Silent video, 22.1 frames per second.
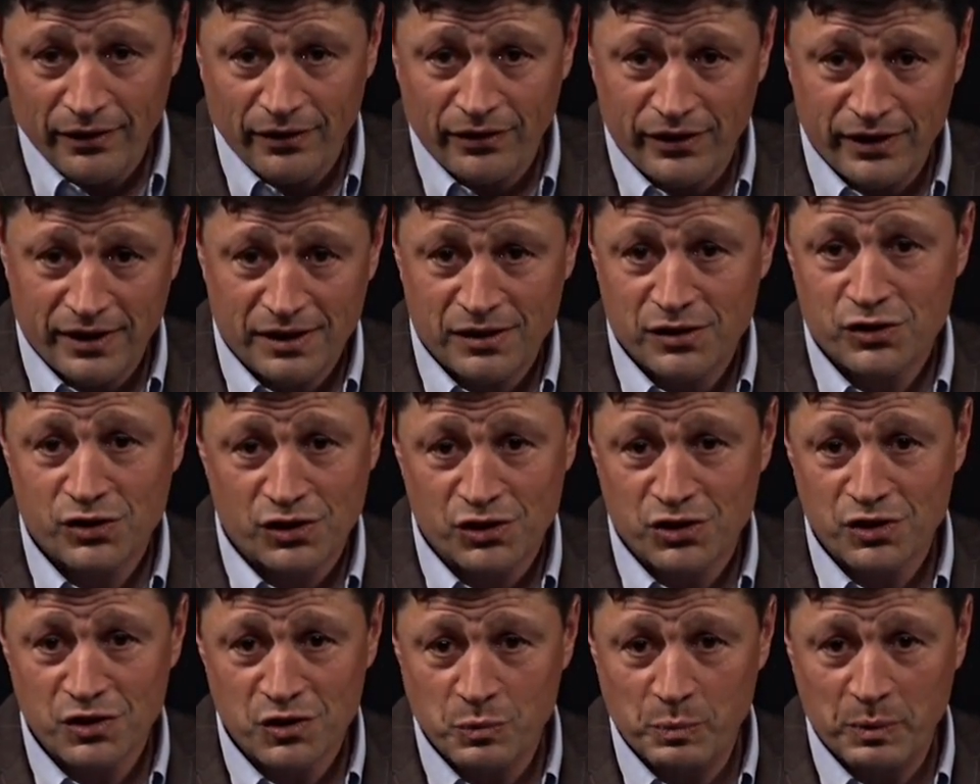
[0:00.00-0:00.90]
the
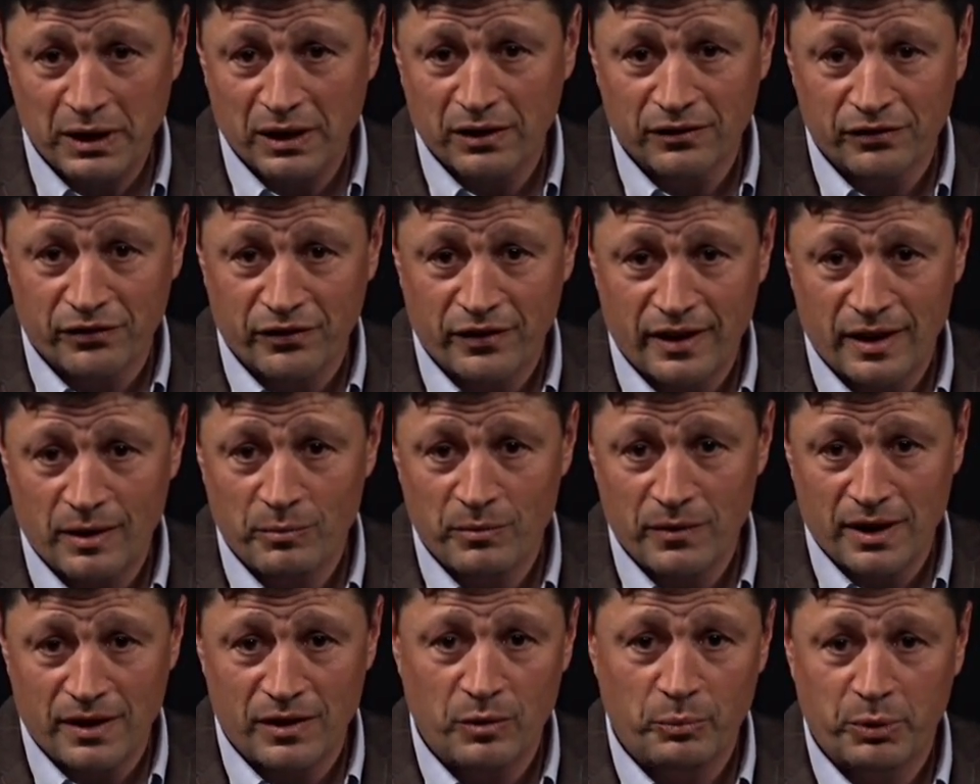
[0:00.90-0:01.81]
incision's bigger for
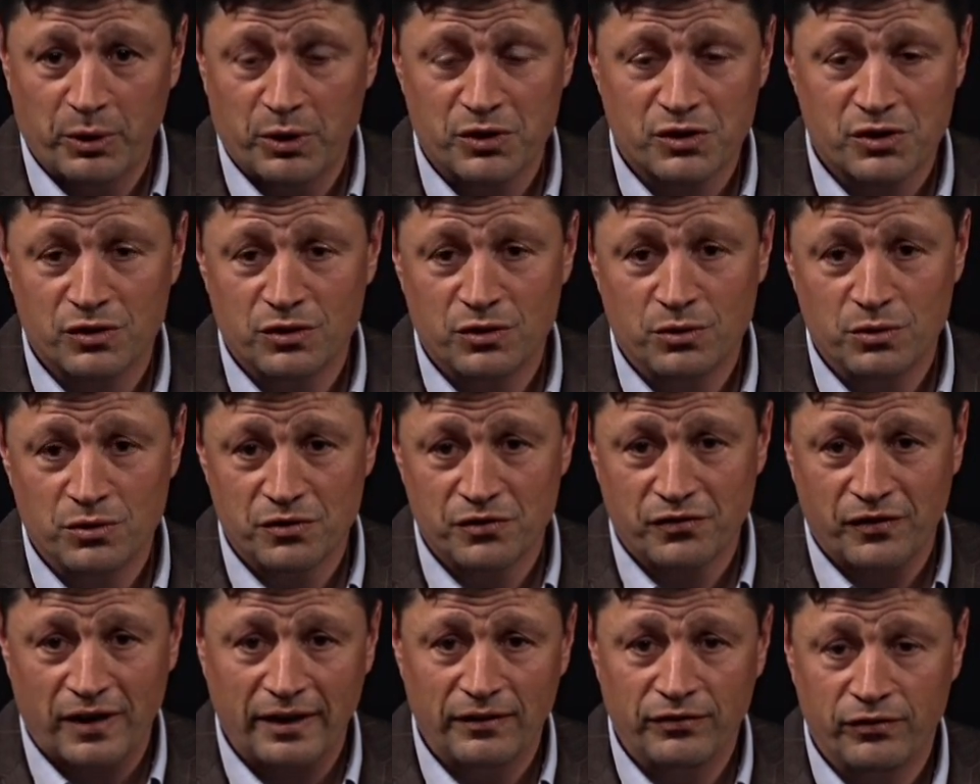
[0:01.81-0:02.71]
them than the person who's
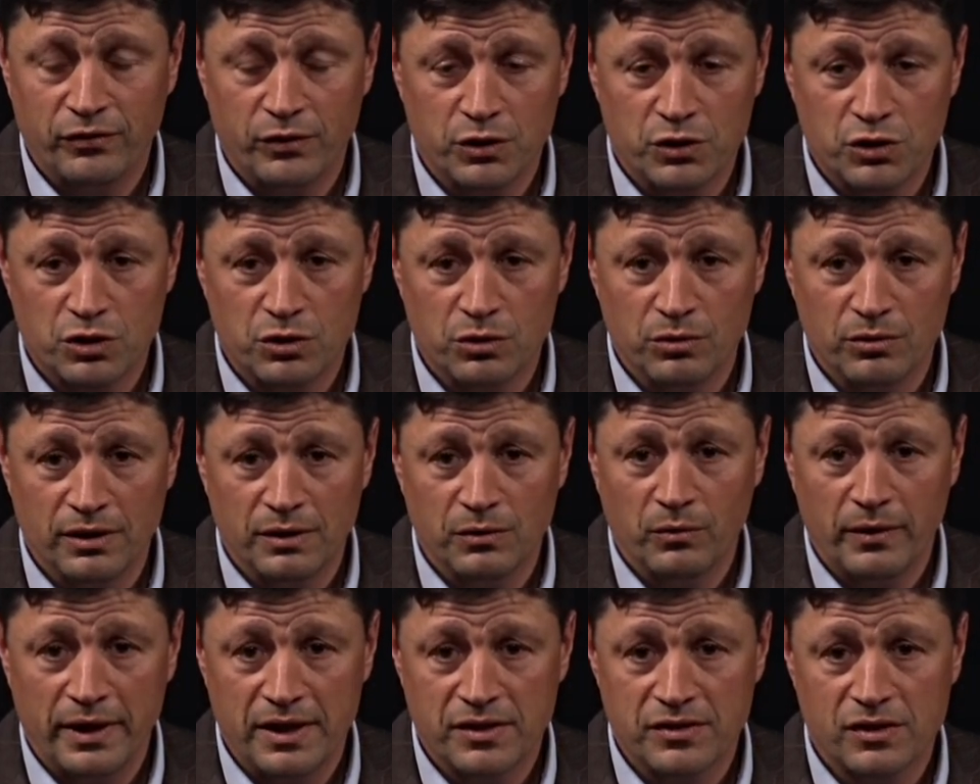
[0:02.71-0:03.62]
5'2"
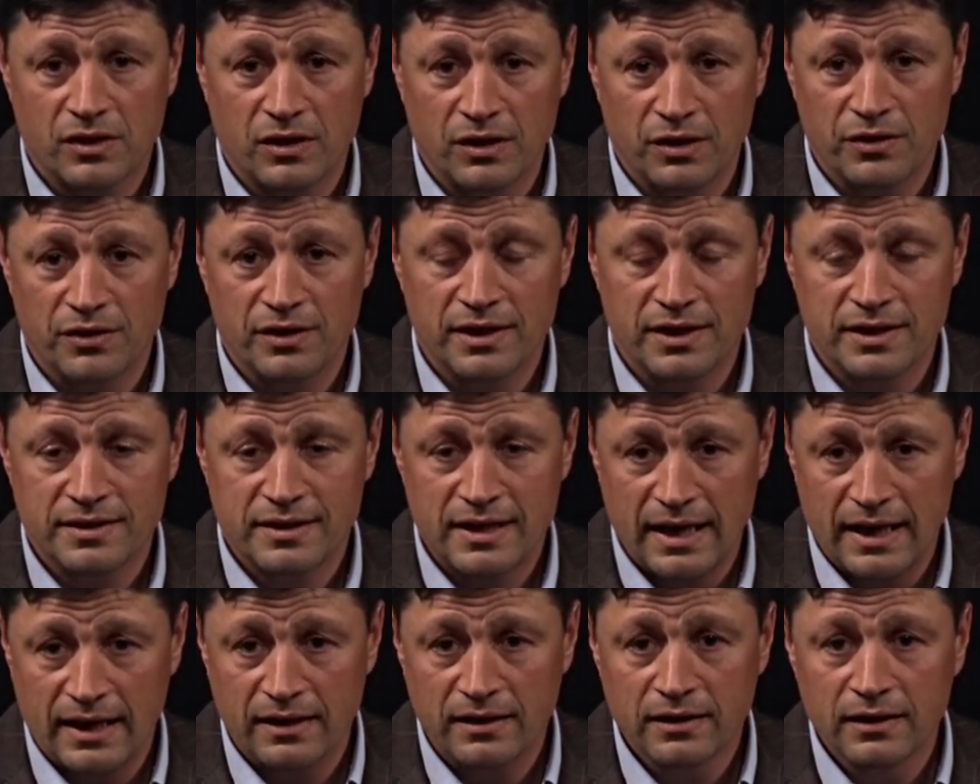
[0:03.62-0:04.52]
and weighs
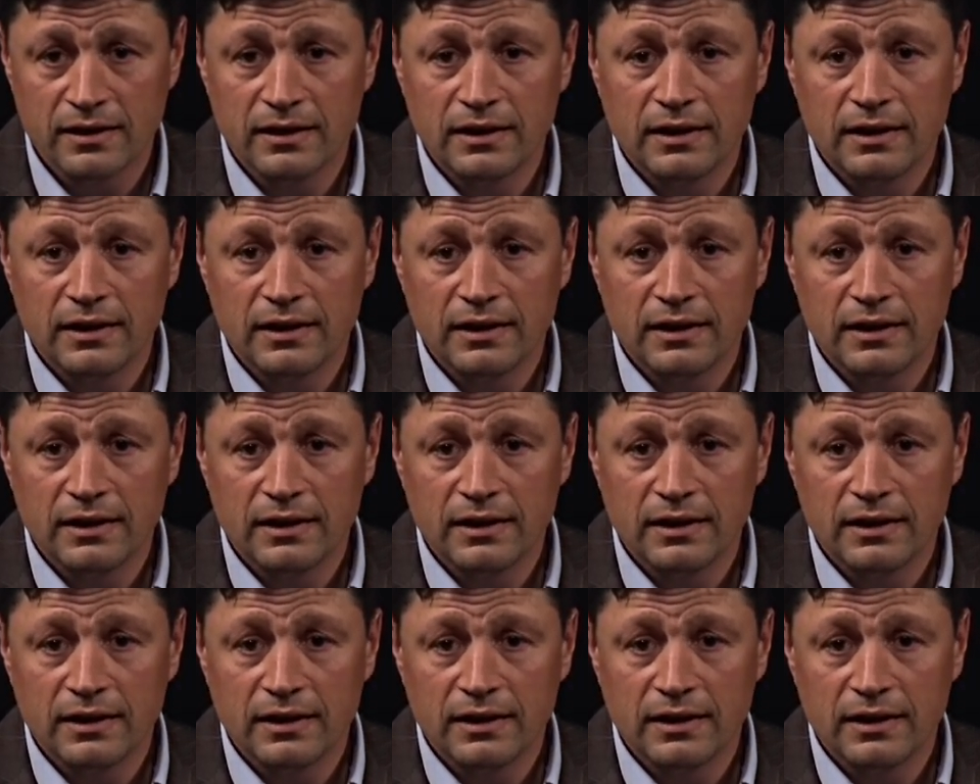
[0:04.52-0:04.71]
110.